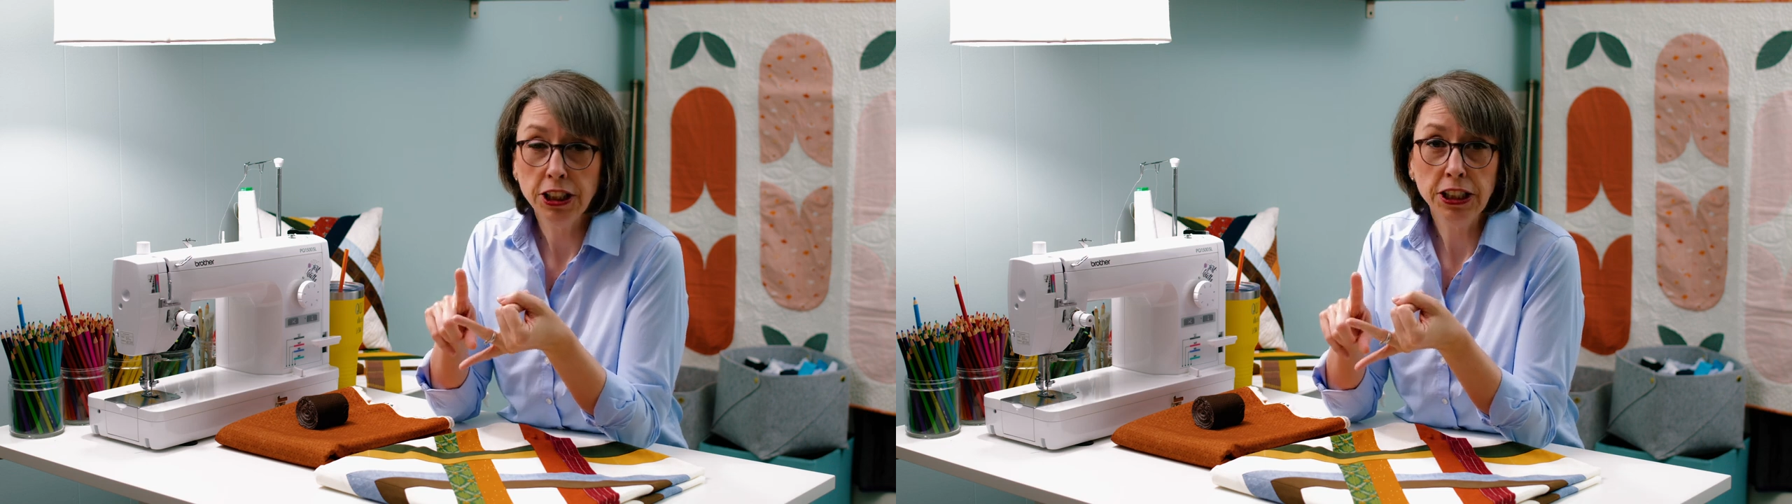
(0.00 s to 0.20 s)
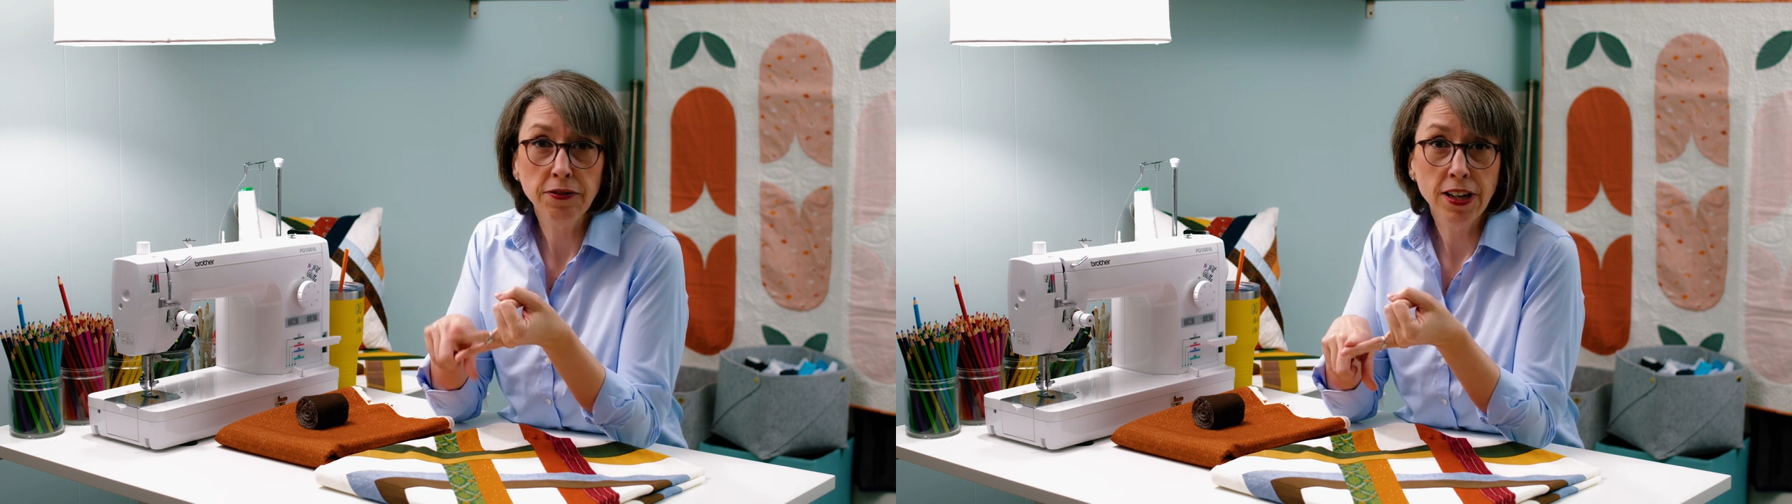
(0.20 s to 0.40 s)

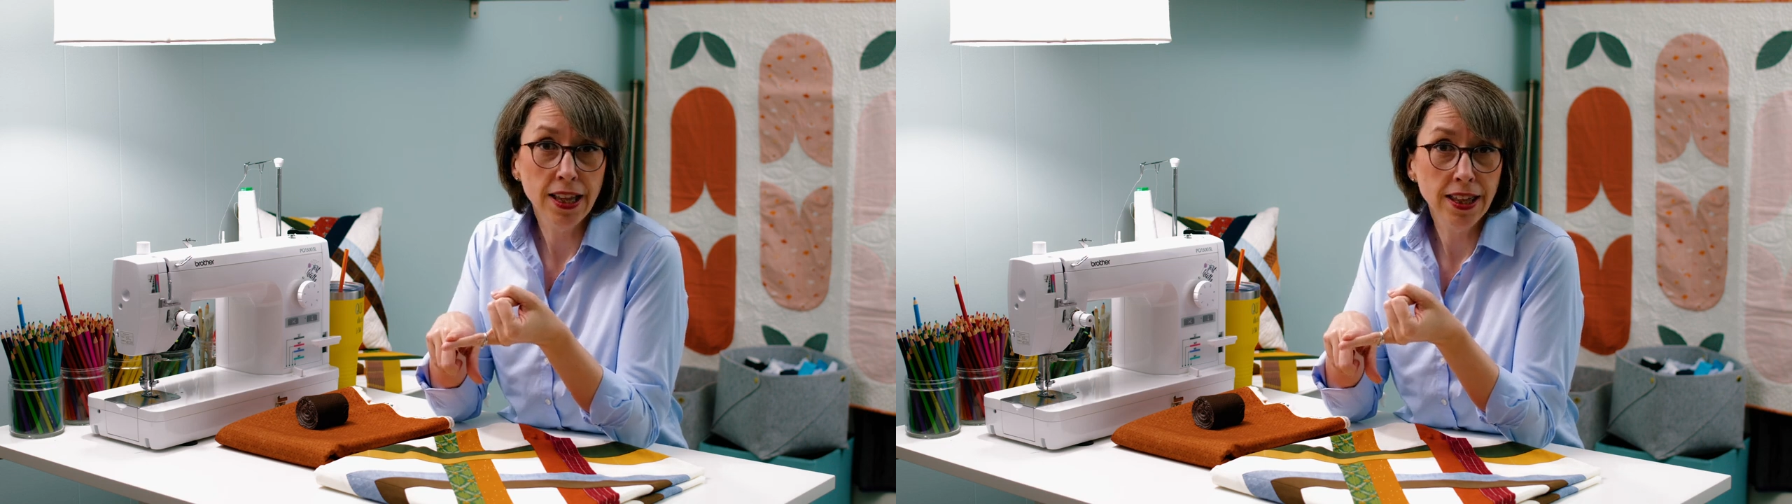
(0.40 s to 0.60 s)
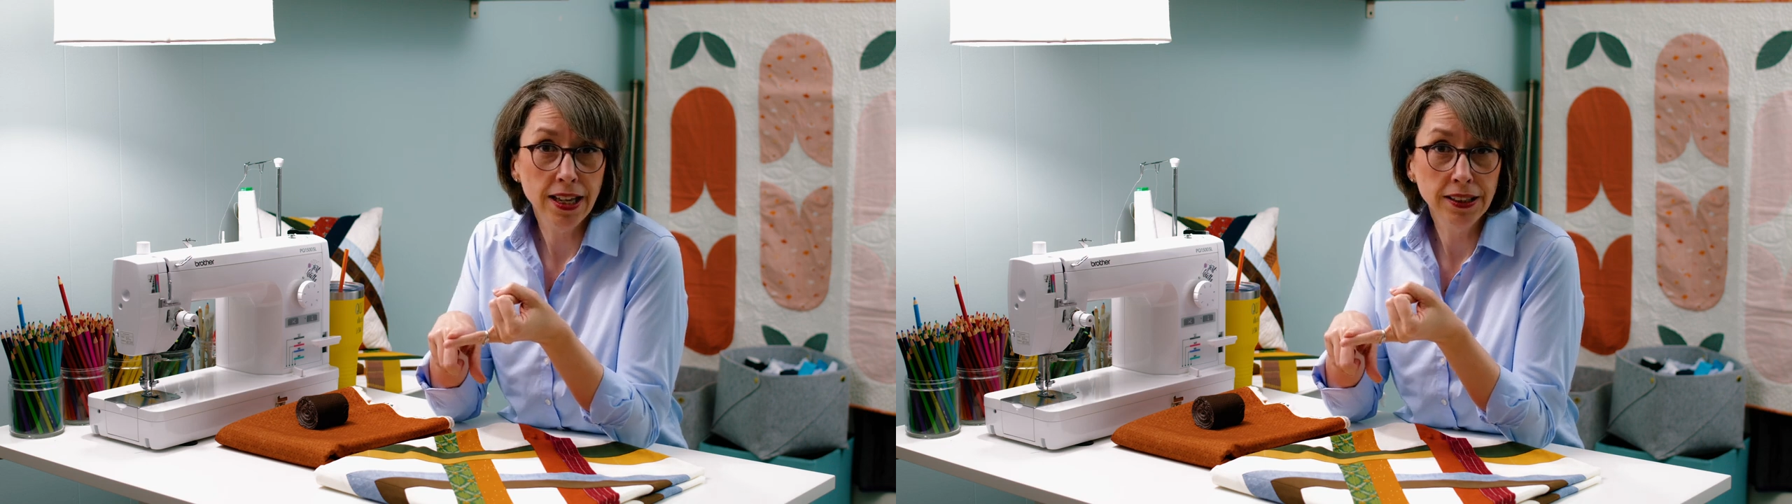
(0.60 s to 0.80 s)
you've
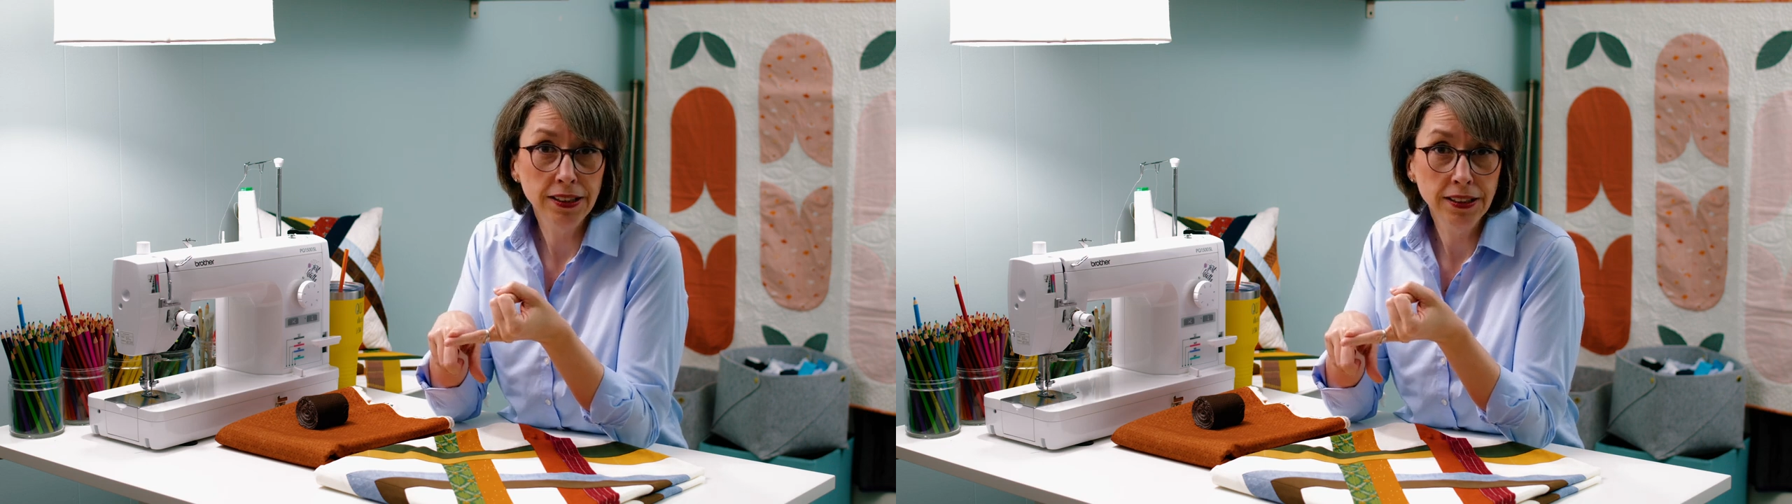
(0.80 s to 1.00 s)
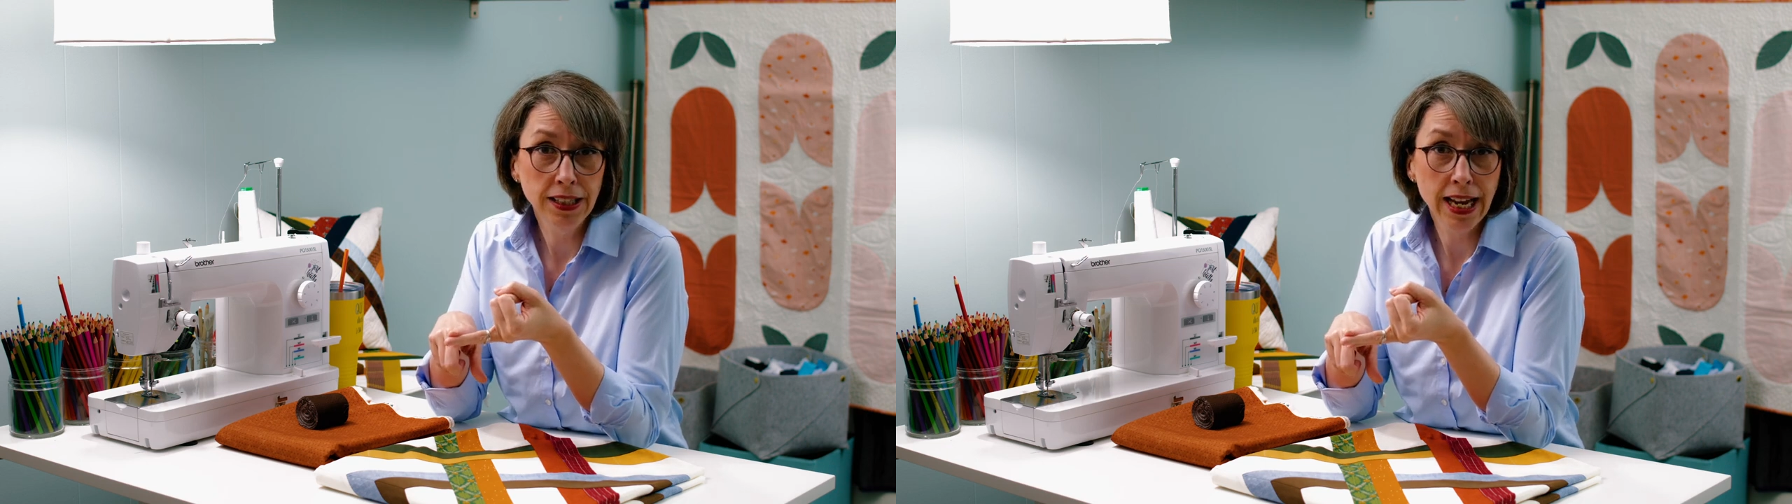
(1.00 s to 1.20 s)
got the
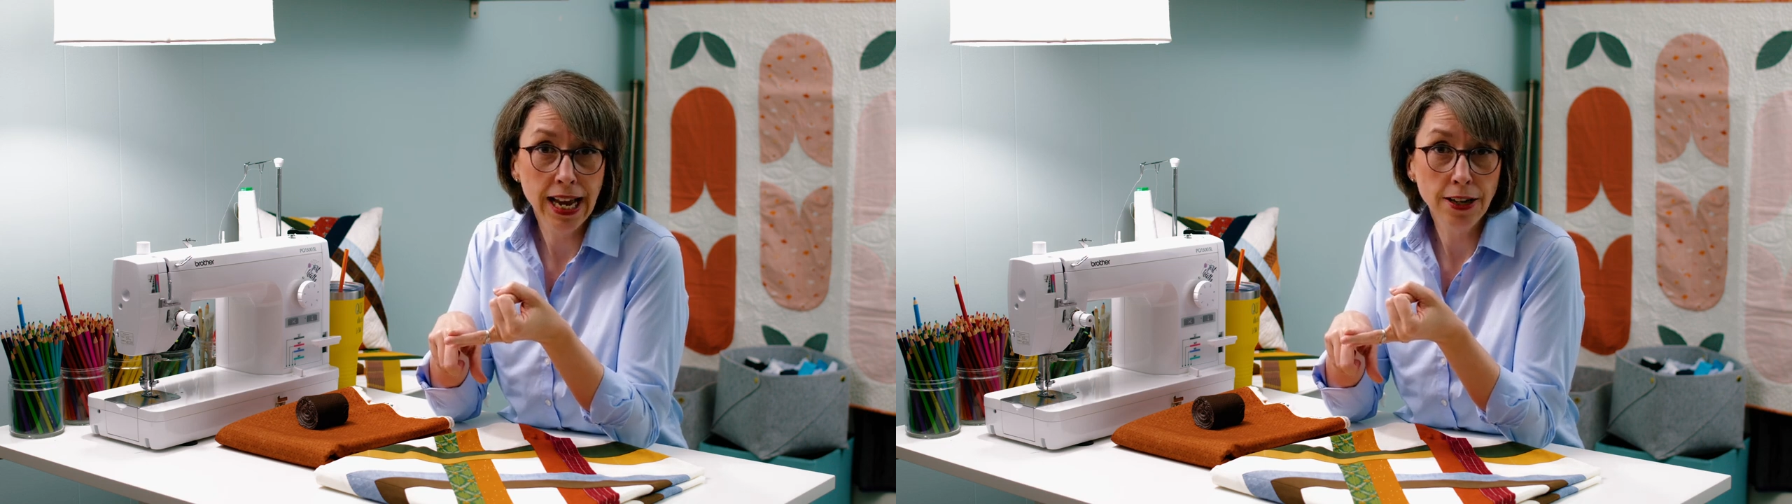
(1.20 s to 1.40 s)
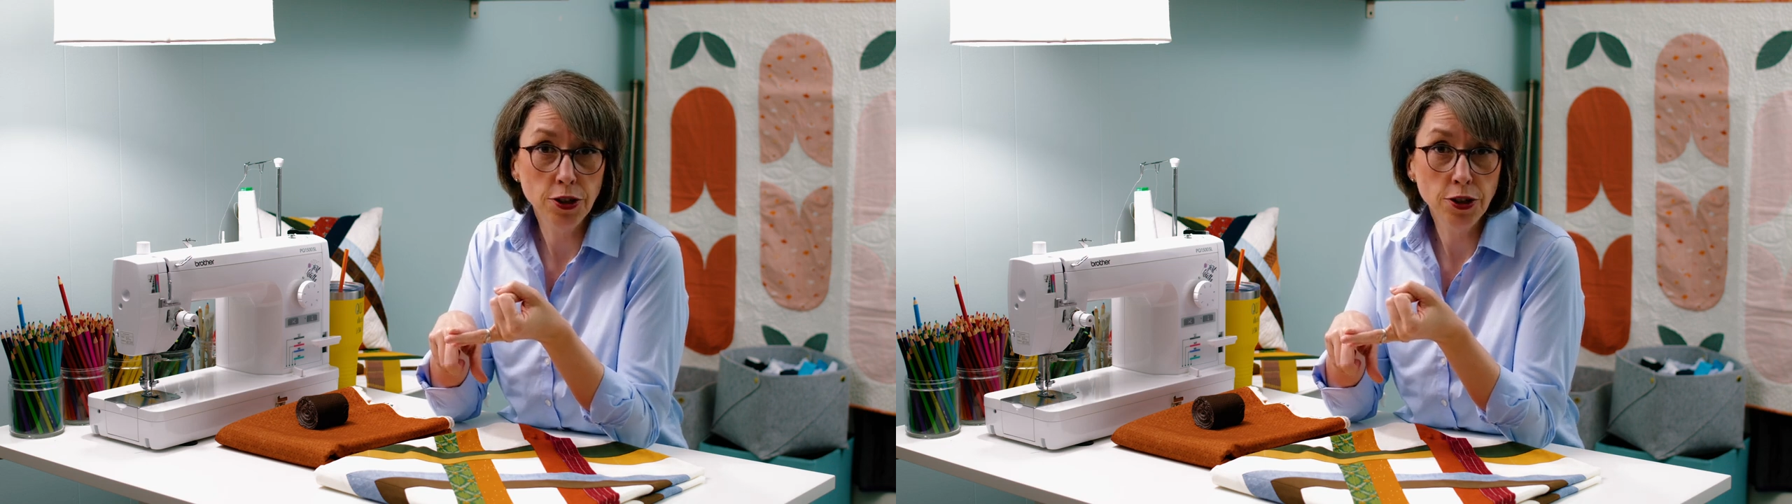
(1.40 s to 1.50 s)
how